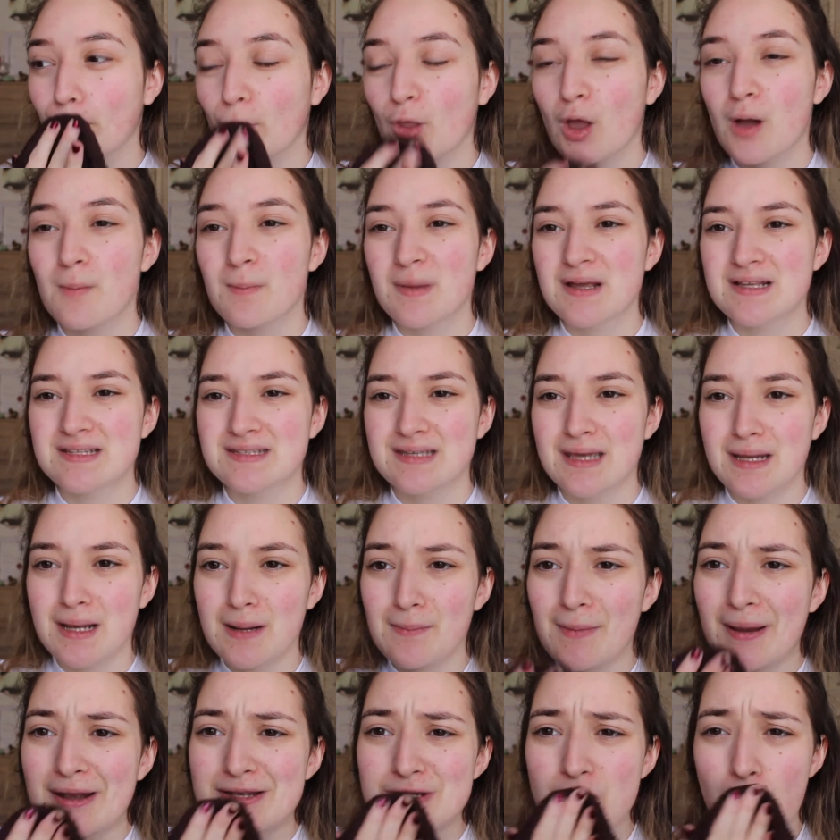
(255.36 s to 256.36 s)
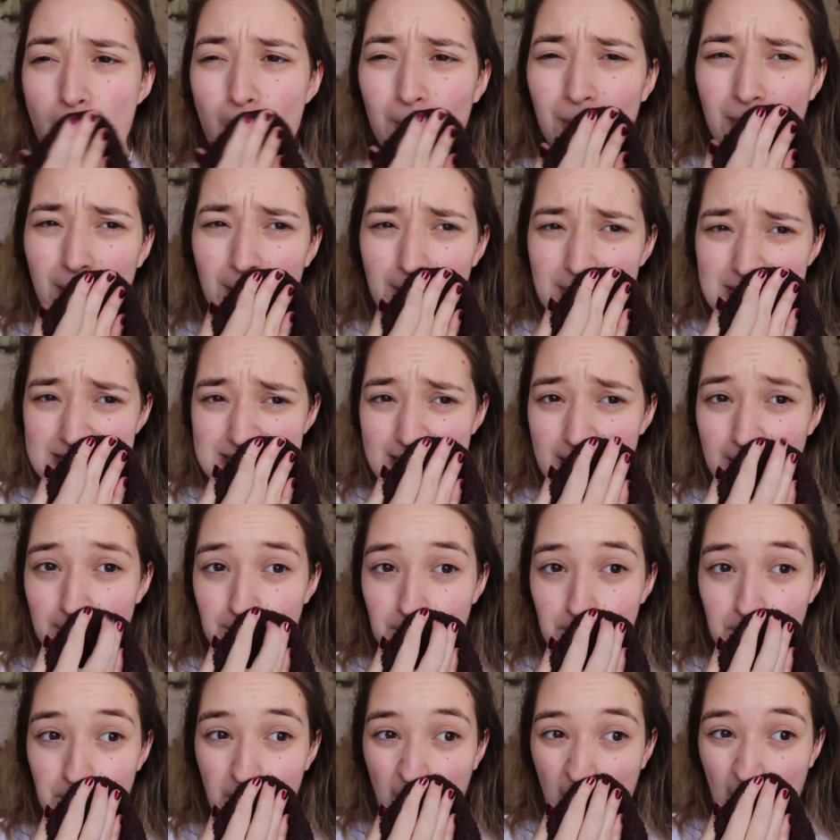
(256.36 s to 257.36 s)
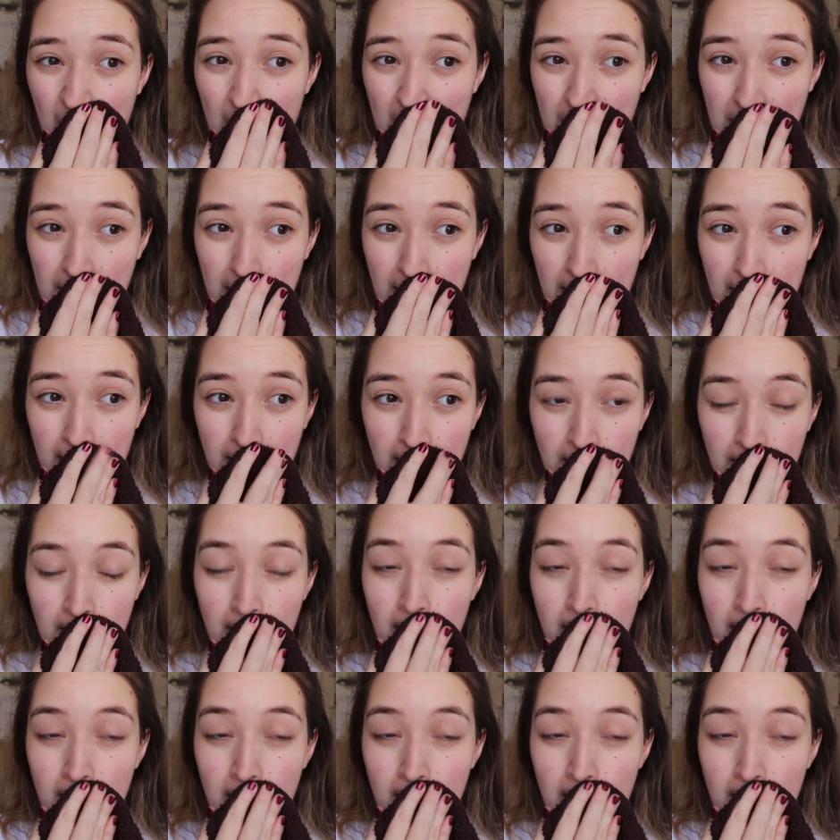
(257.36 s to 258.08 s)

on my skin and my top lip is like burning.